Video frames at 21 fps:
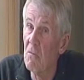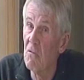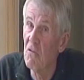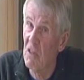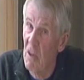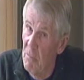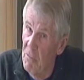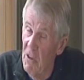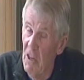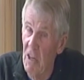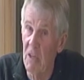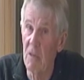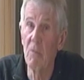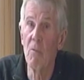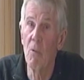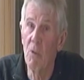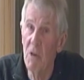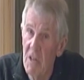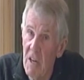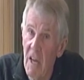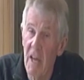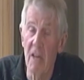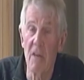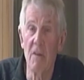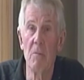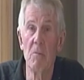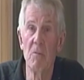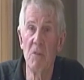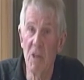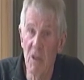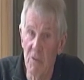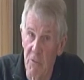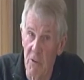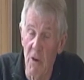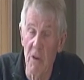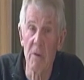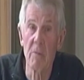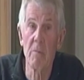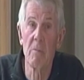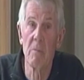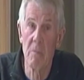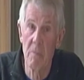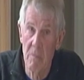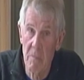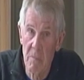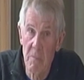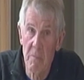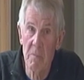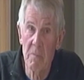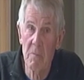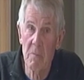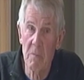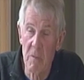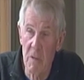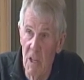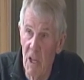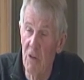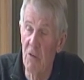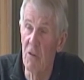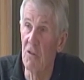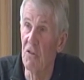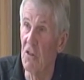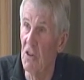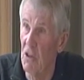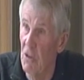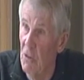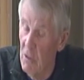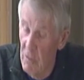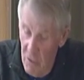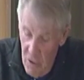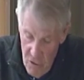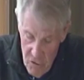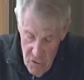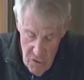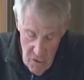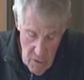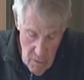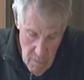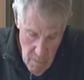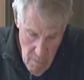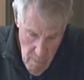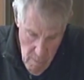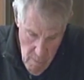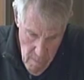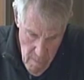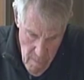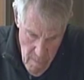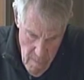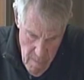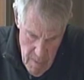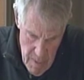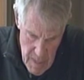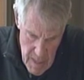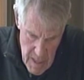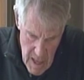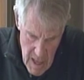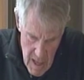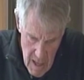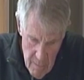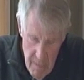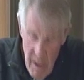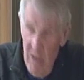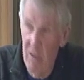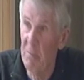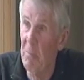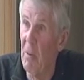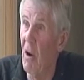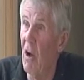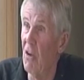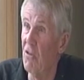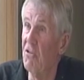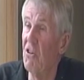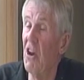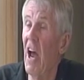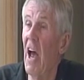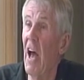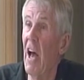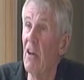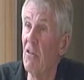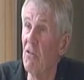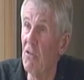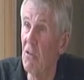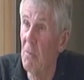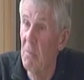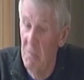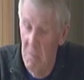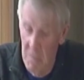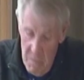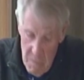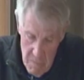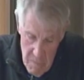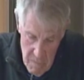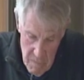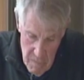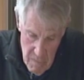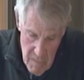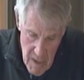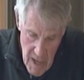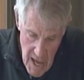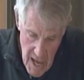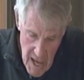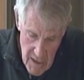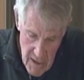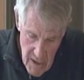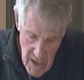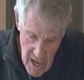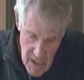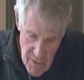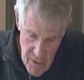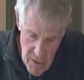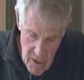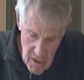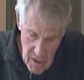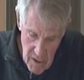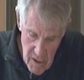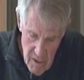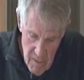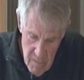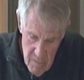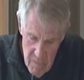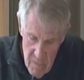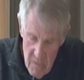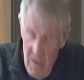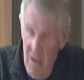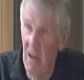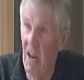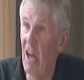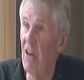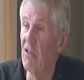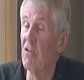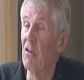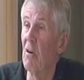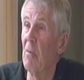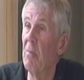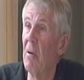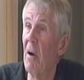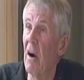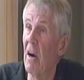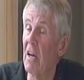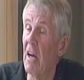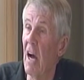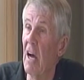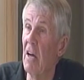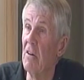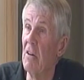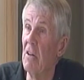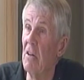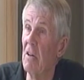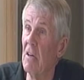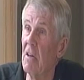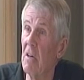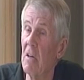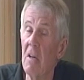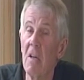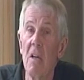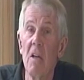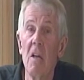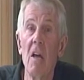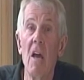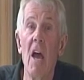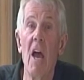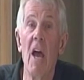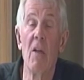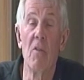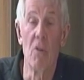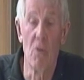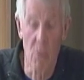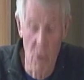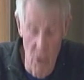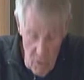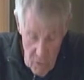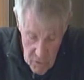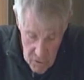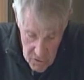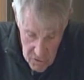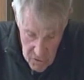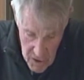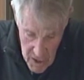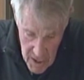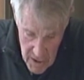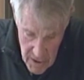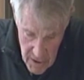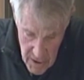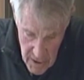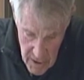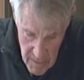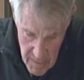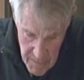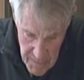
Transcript: something we did different literacy, universal, baseball, jazz, and I think the national park idea and the wilderness idea.